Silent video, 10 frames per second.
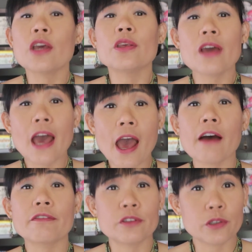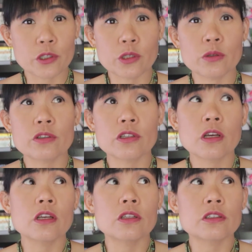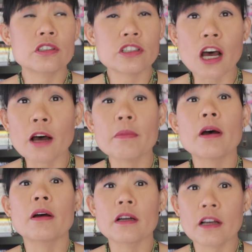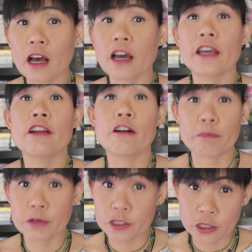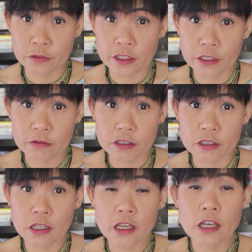you have to use some kind of preservatives.